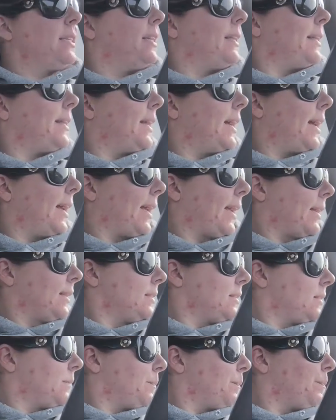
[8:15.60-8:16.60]

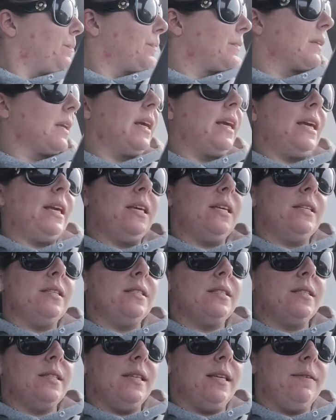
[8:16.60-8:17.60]
tonight
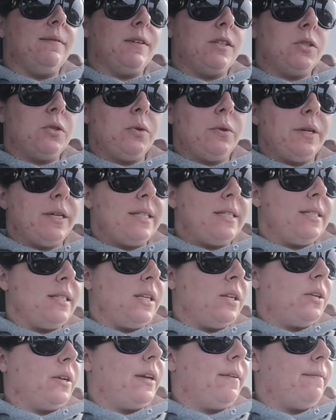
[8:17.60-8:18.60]
is the Victoria's
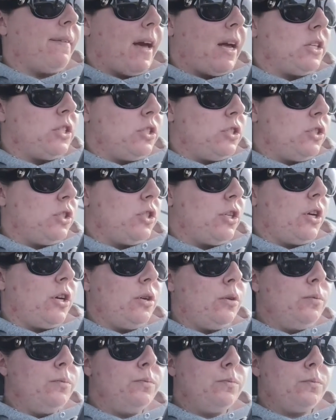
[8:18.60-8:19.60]
Secret fashion
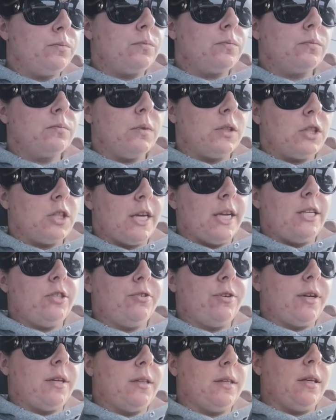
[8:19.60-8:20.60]
show, which
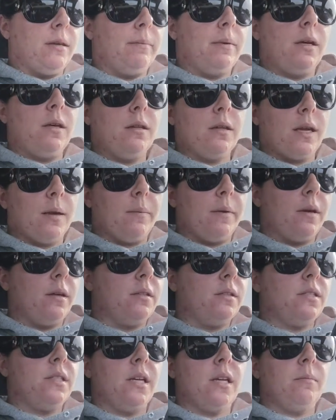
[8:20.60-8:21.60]
Adriana Lima, can we
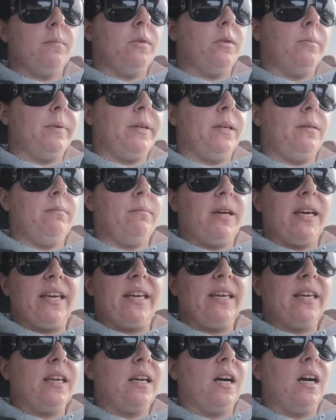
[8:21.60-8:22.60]
all just take a moment? My
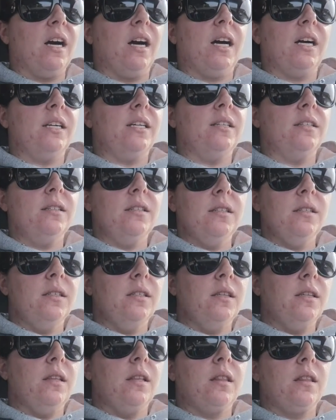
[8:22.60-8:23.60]
God,
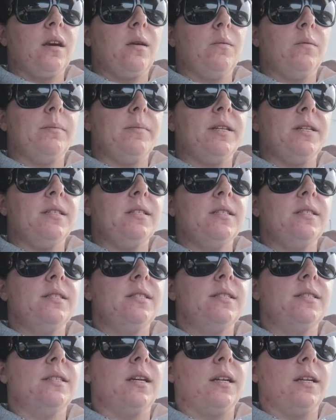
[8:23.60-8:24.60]
that woman is
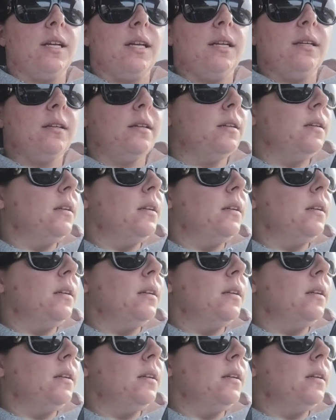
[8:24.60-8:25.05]
stunning.